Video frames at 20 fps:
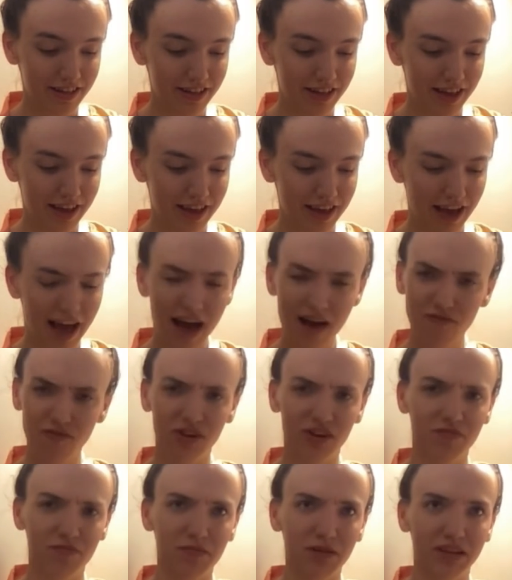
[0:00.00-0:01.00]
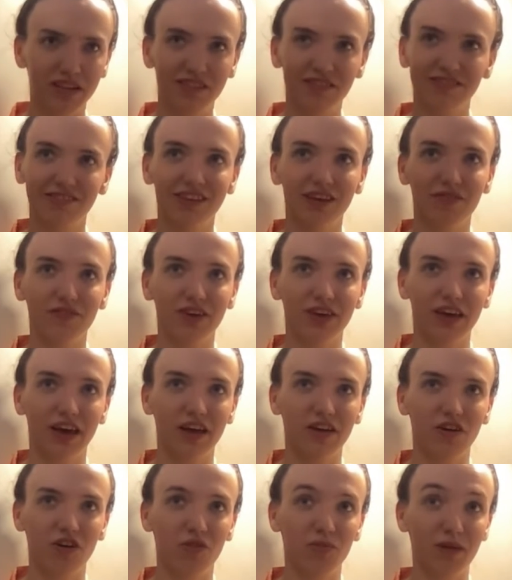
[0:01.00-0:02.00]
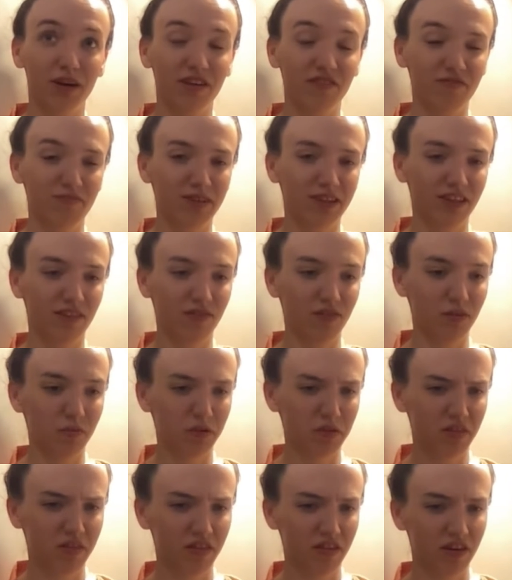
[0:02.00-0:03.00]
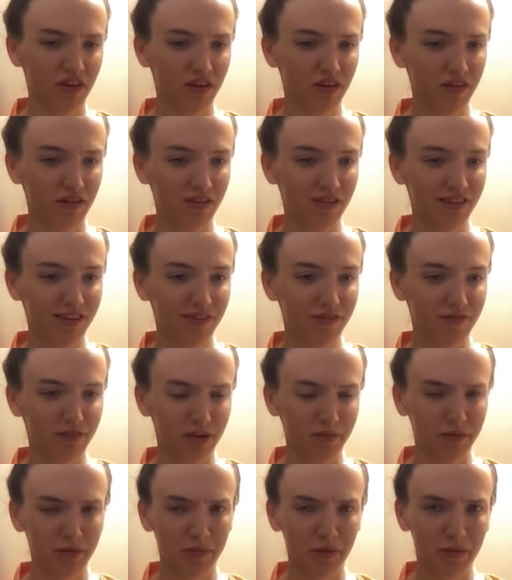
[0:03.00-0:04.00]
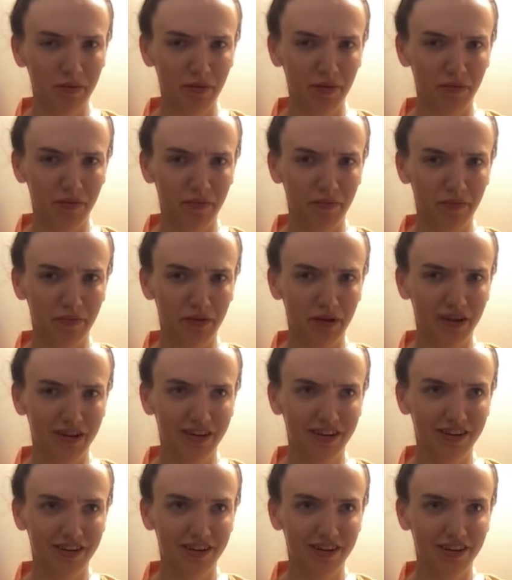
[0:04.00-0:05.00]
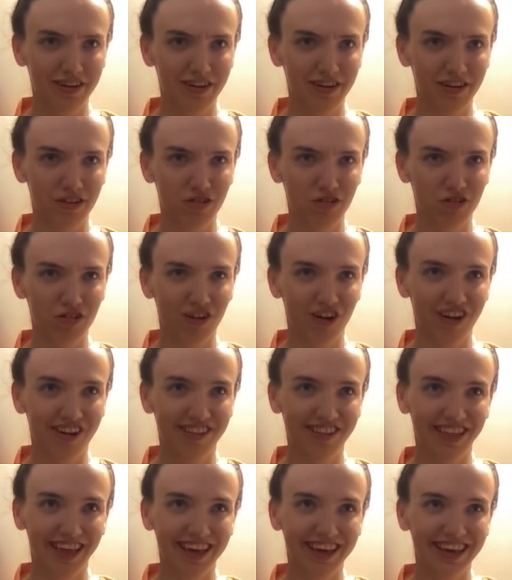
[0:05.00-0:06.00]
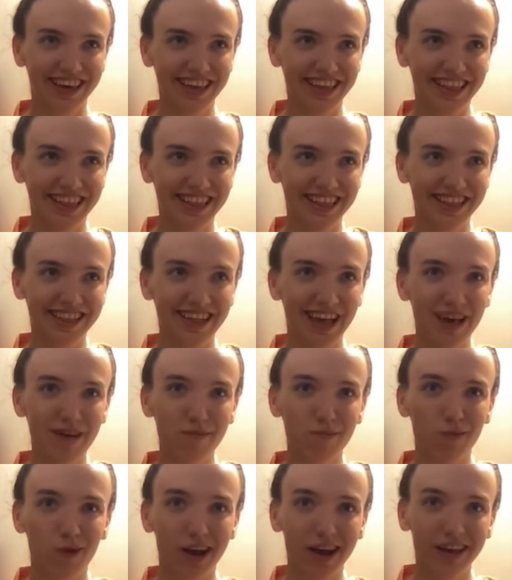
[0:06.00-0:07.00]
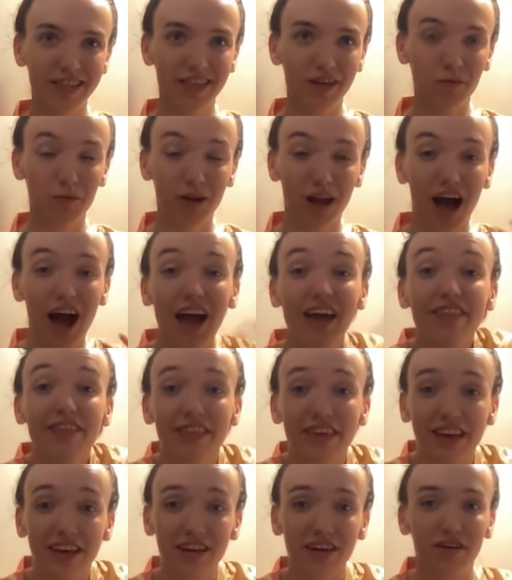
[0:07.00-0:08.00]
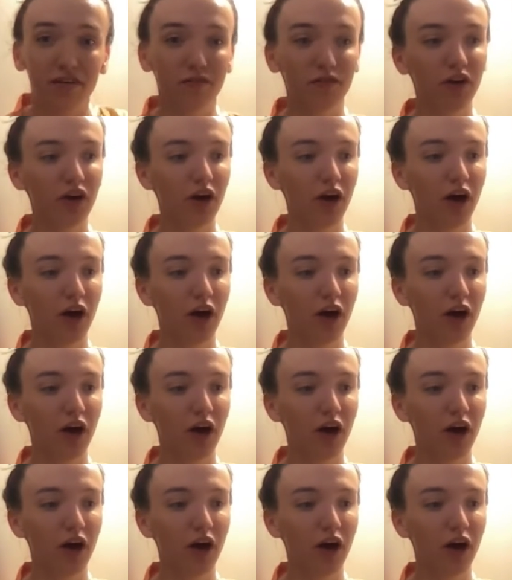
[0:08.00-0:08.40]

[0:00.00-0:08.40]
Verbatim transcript: I haven't been living at home. I have been living with a family member, but it's not like in the same way that when I think of